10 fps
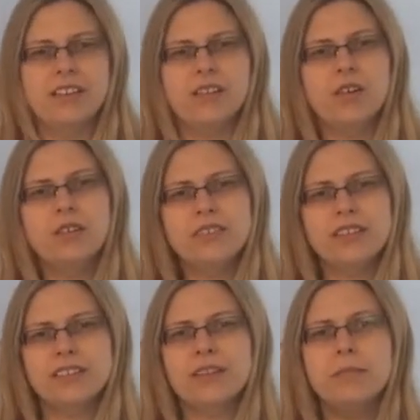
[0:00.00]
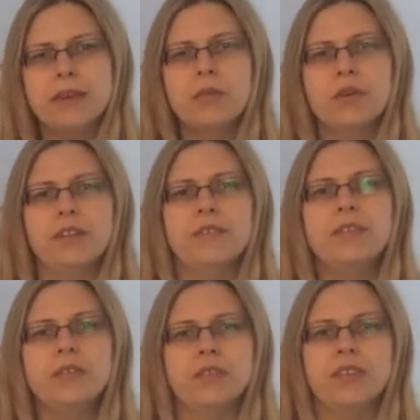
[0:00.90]
Now context can mean quite a
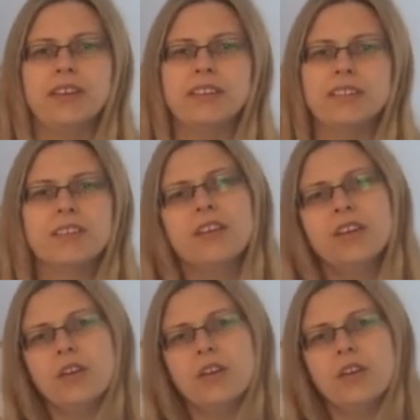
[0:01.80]
few things.